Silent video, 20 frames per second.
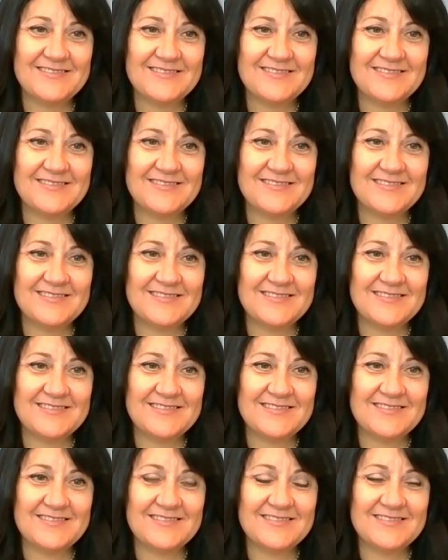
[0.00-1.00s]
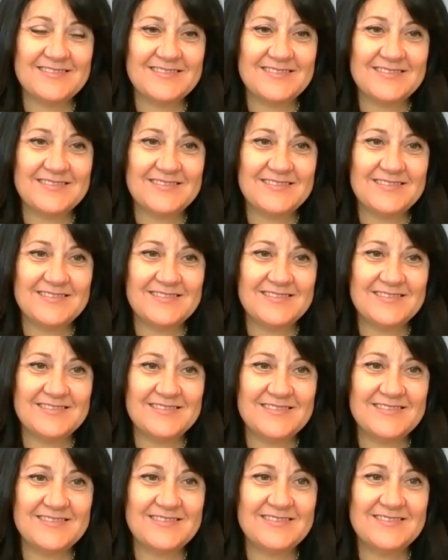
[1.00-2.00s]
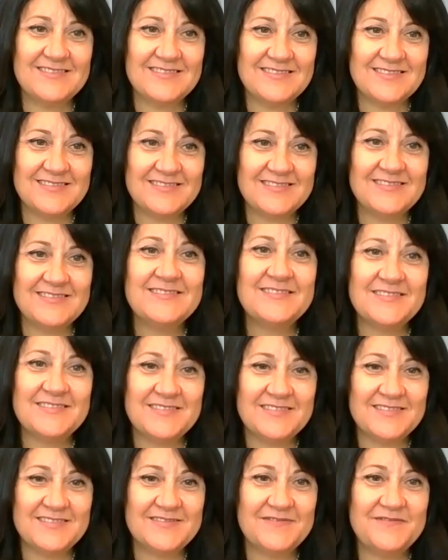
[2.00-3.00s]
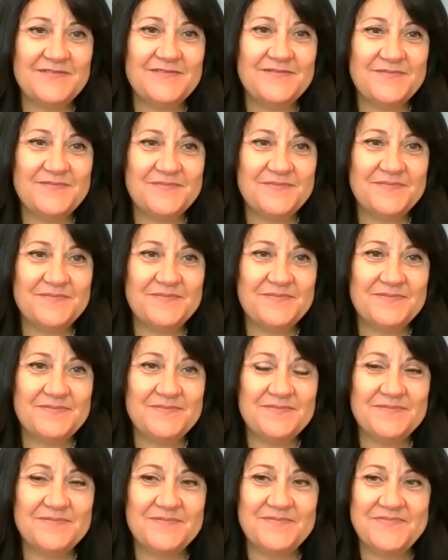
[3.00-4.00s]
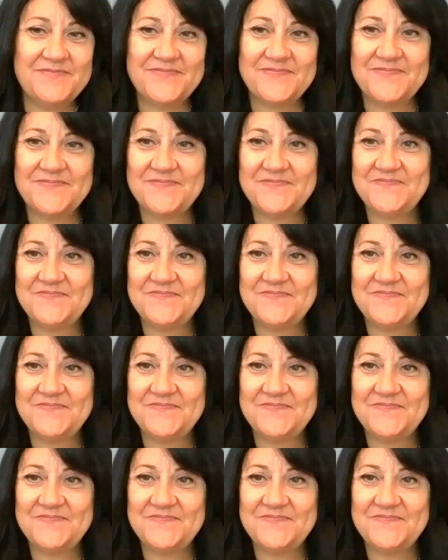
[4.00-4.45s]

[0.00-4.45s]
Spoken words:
The person shown says nothing.